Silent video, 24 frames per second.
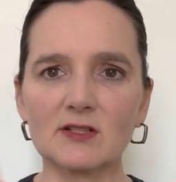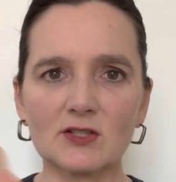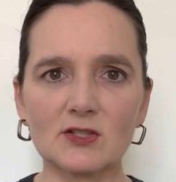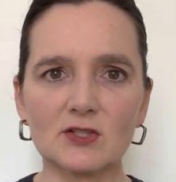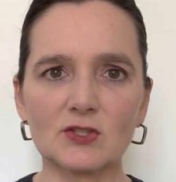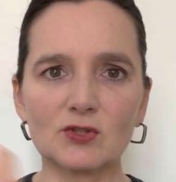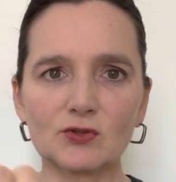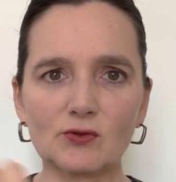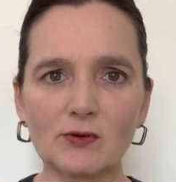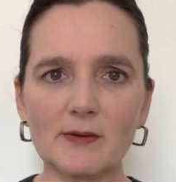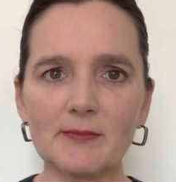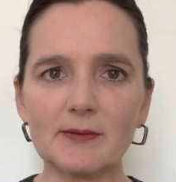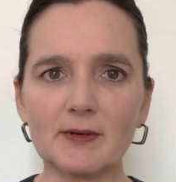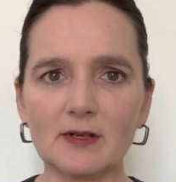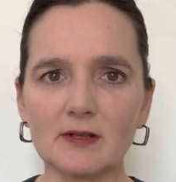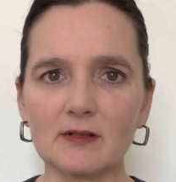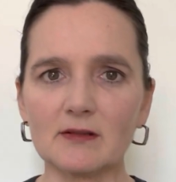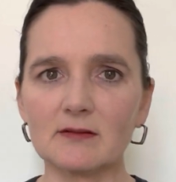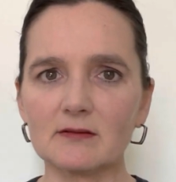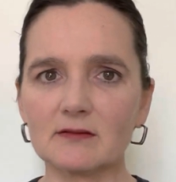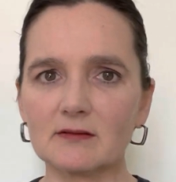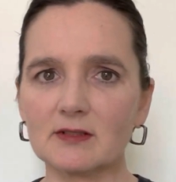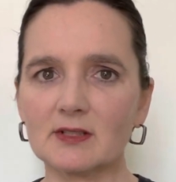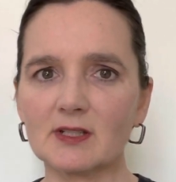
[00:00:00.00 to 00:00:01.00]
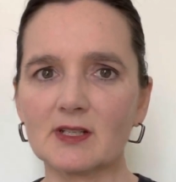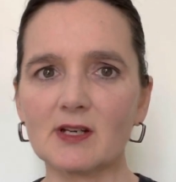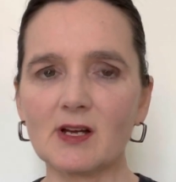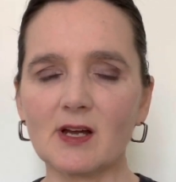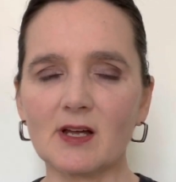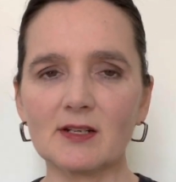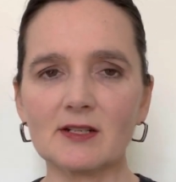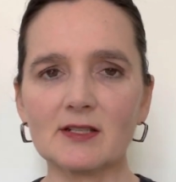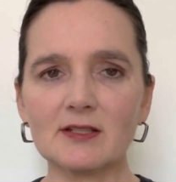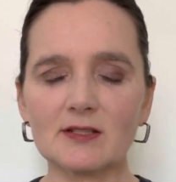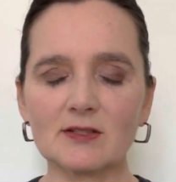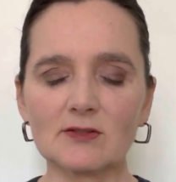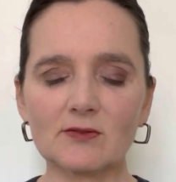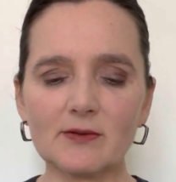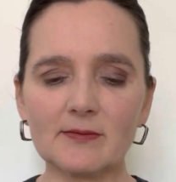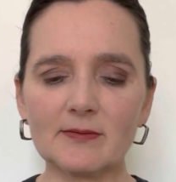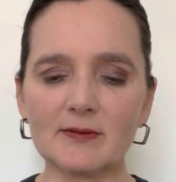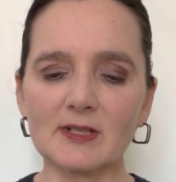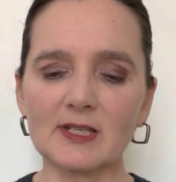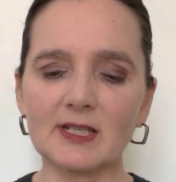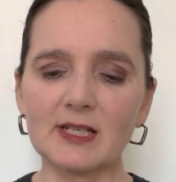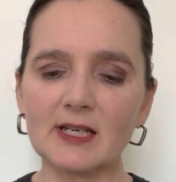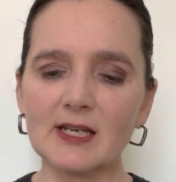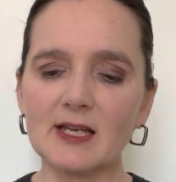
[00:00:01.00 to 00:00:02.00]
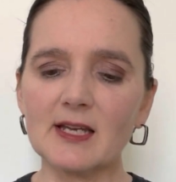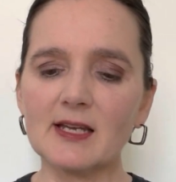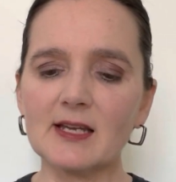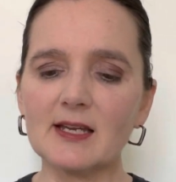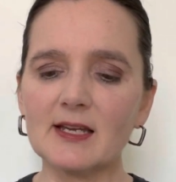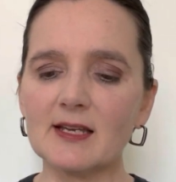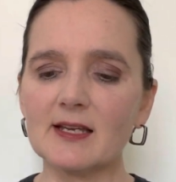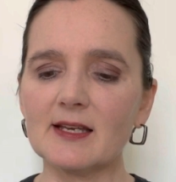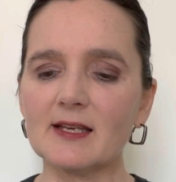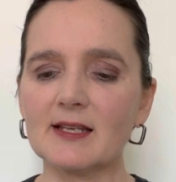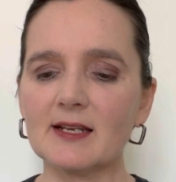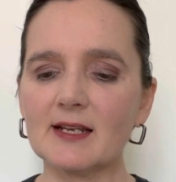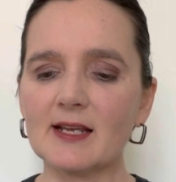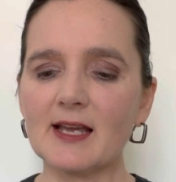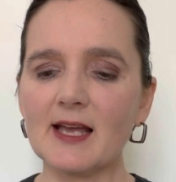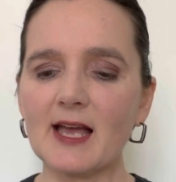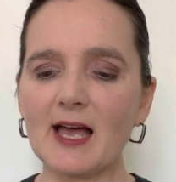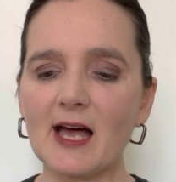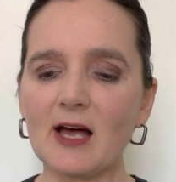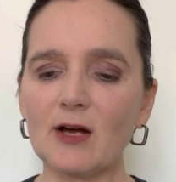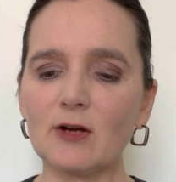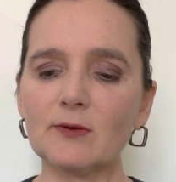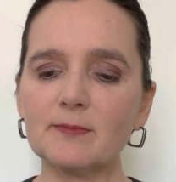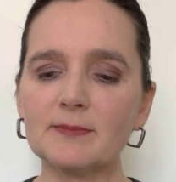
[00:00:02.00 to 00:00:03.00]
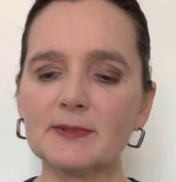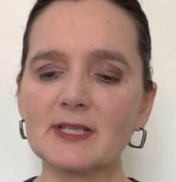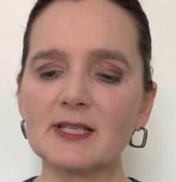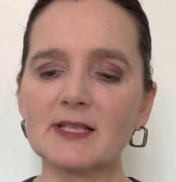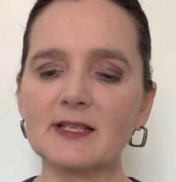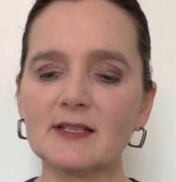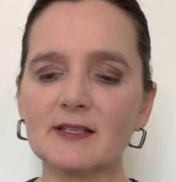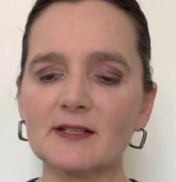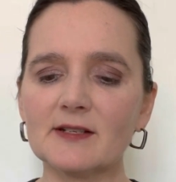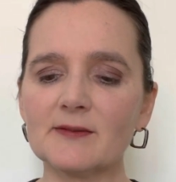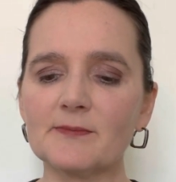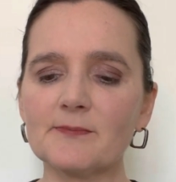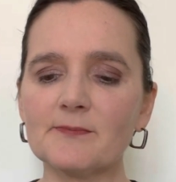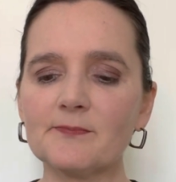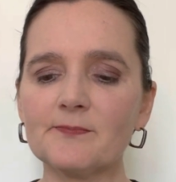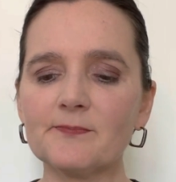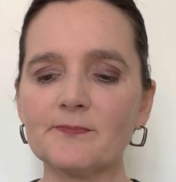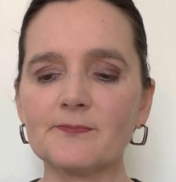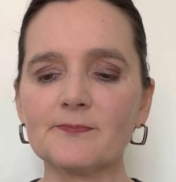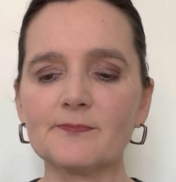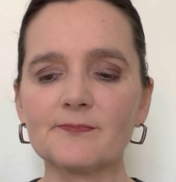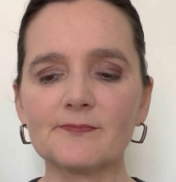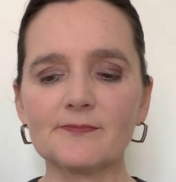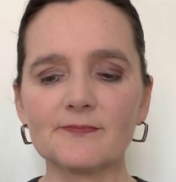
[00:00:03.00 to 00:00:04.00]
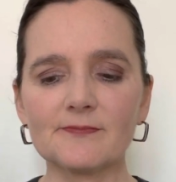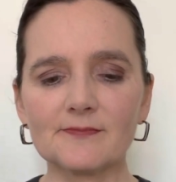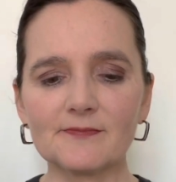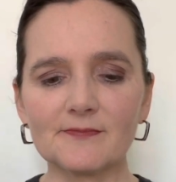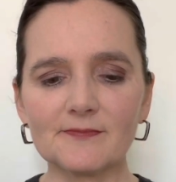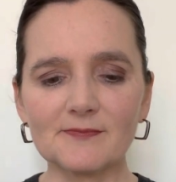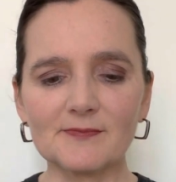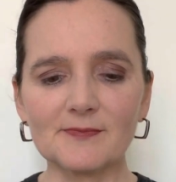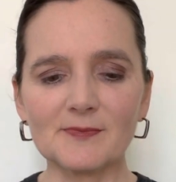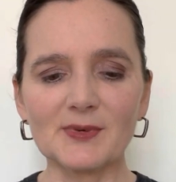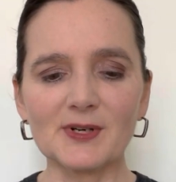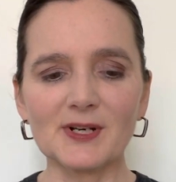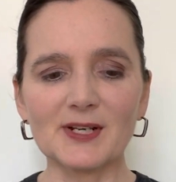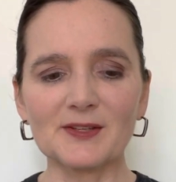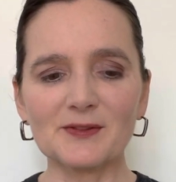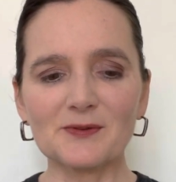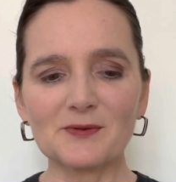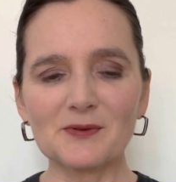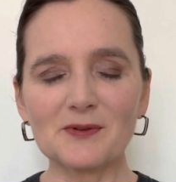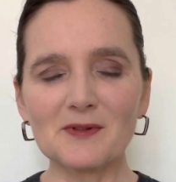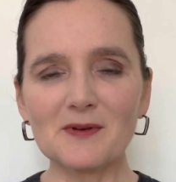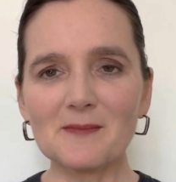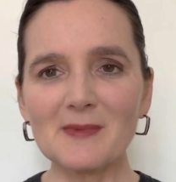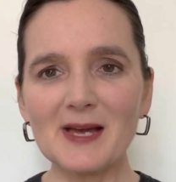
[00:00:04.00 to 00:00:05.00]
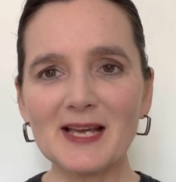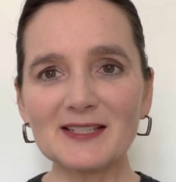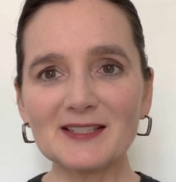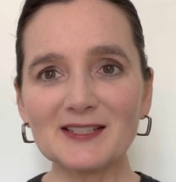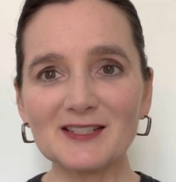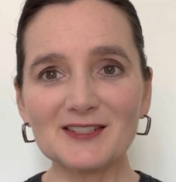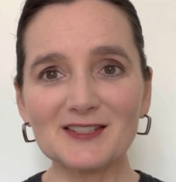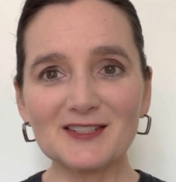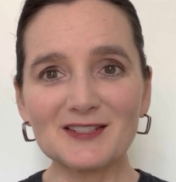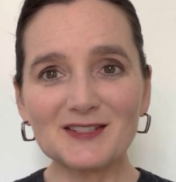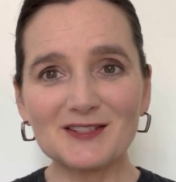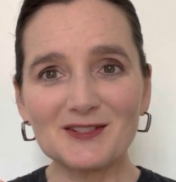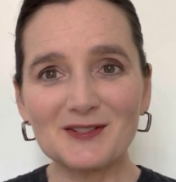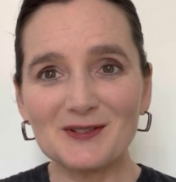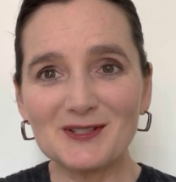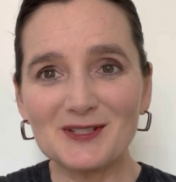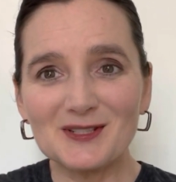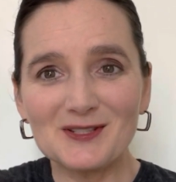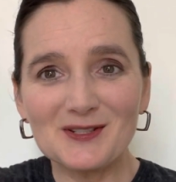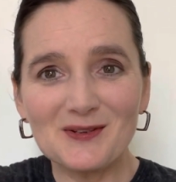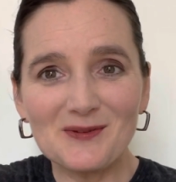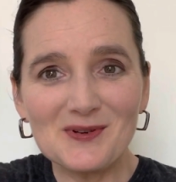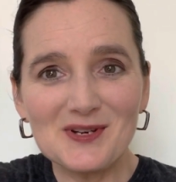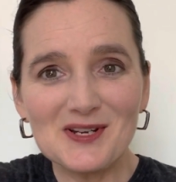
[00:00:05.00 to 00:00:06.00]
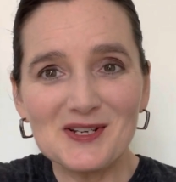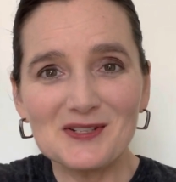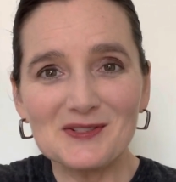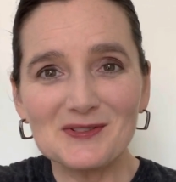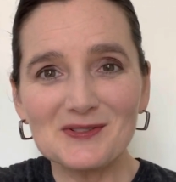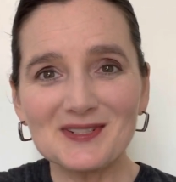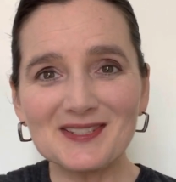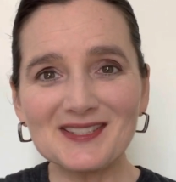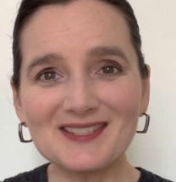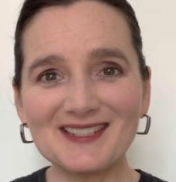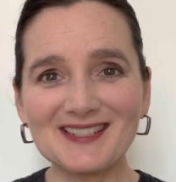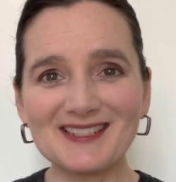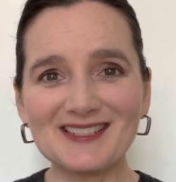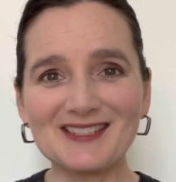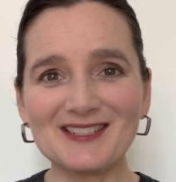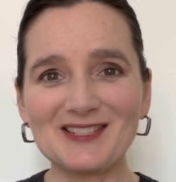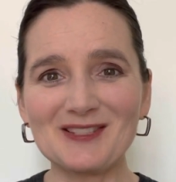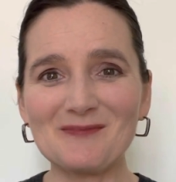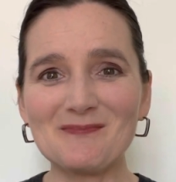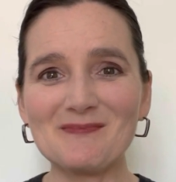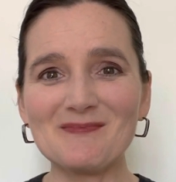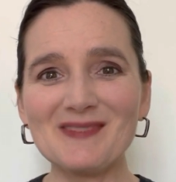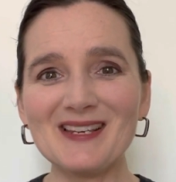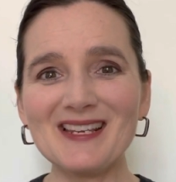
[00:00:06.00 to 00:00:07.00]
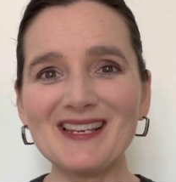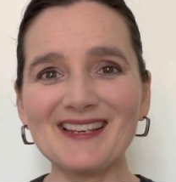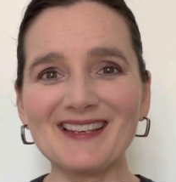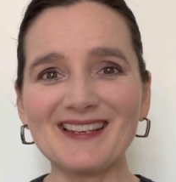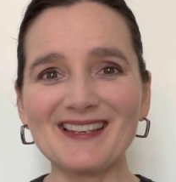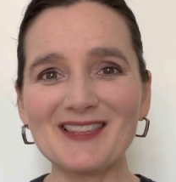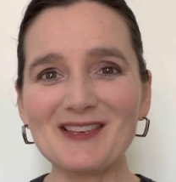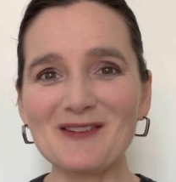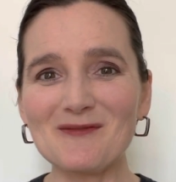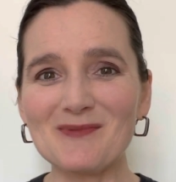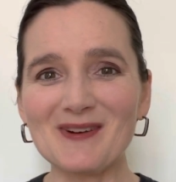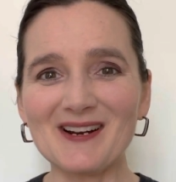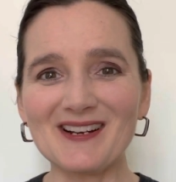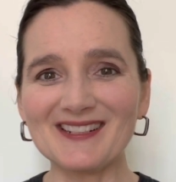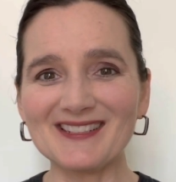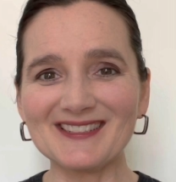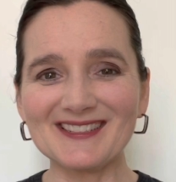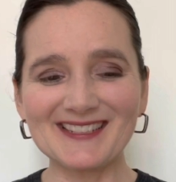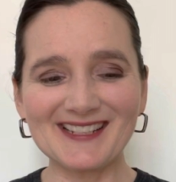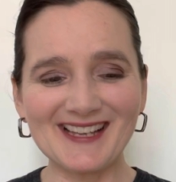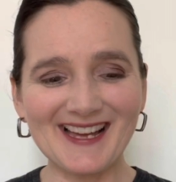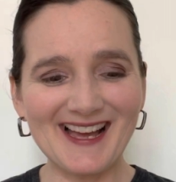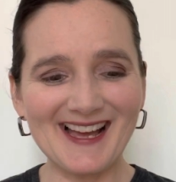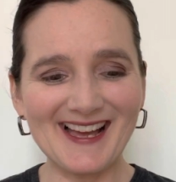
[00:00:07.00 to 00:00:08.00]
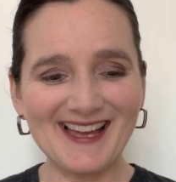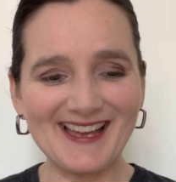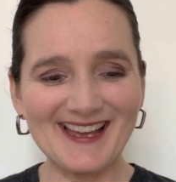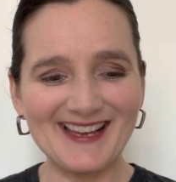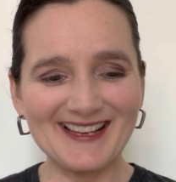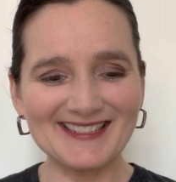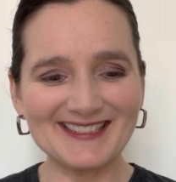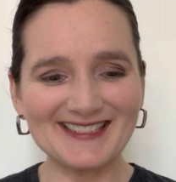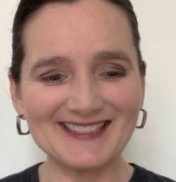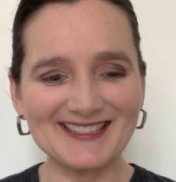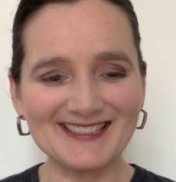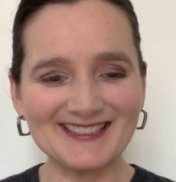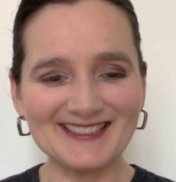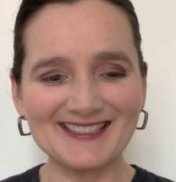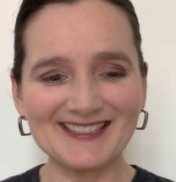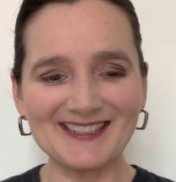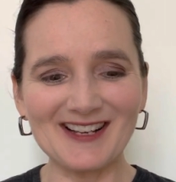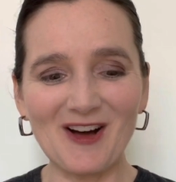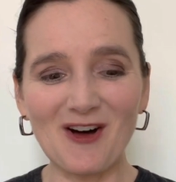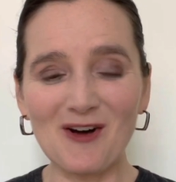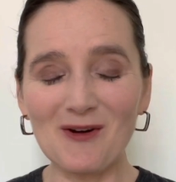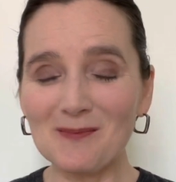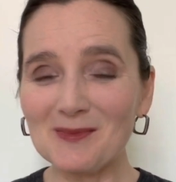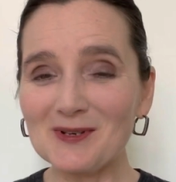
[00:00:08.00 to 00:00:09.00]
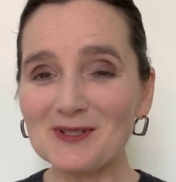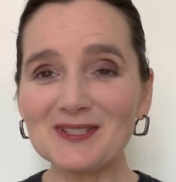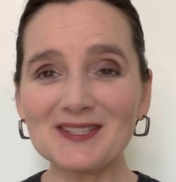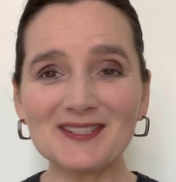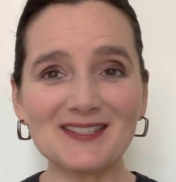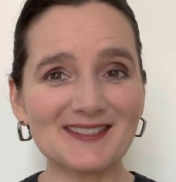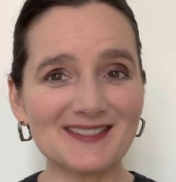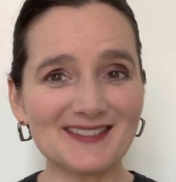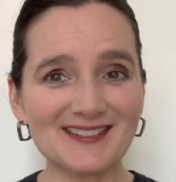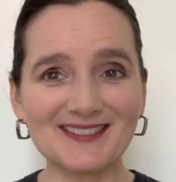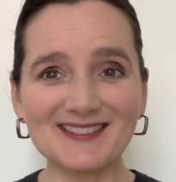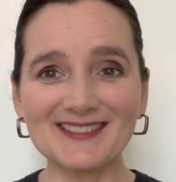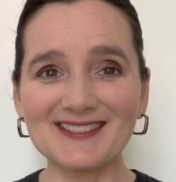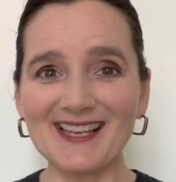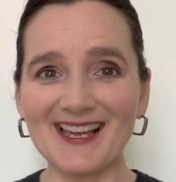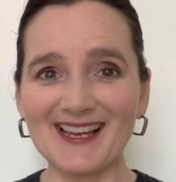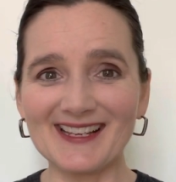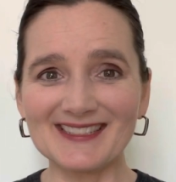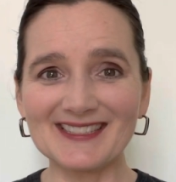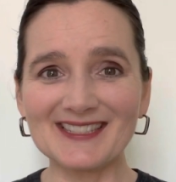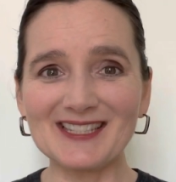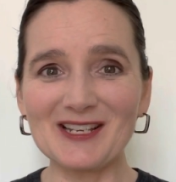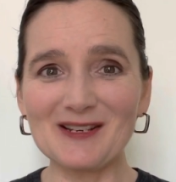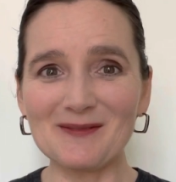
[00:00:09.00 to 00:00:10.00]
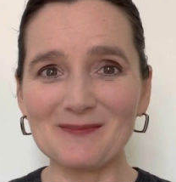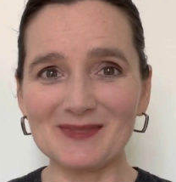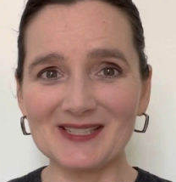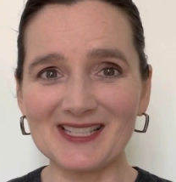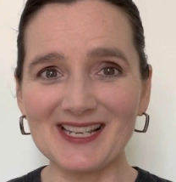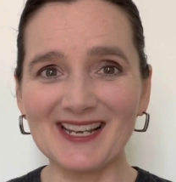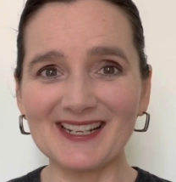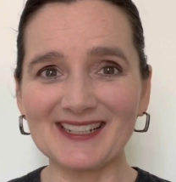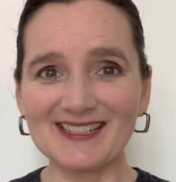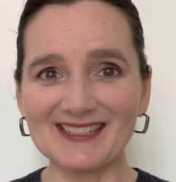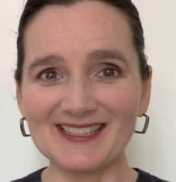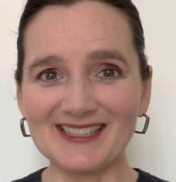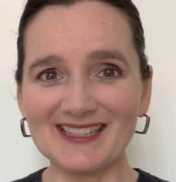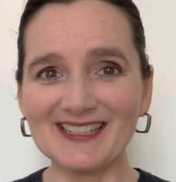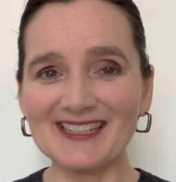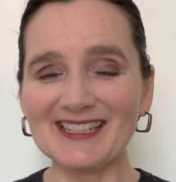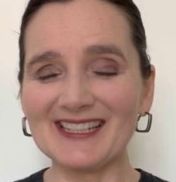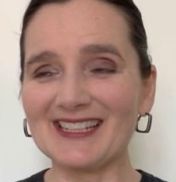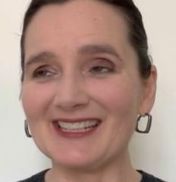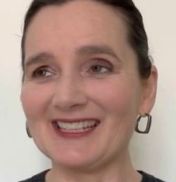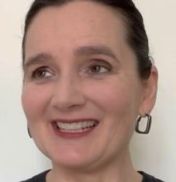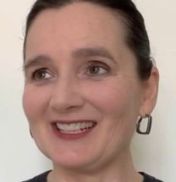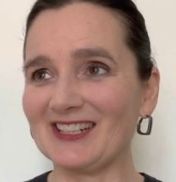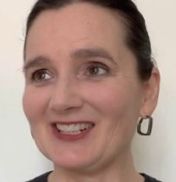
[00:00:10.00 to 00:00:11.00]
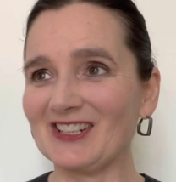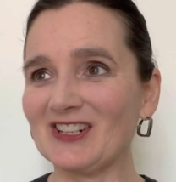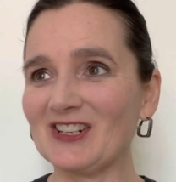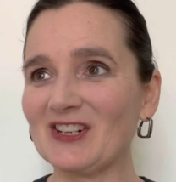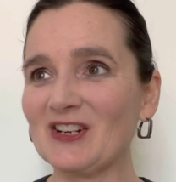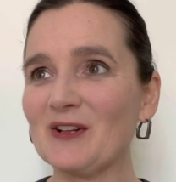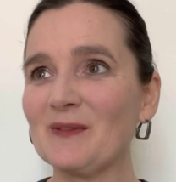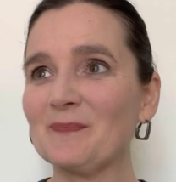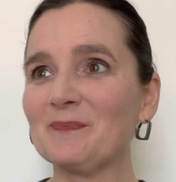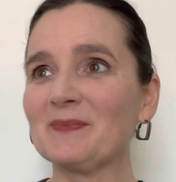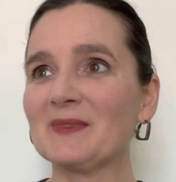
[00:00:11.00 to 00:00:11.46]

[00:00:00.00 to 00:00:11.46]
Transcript: scribble. He called it scribbling, and it helped him bring through the message. And so it's so interesting to me that Brian Scott has this almost this exact same technique here,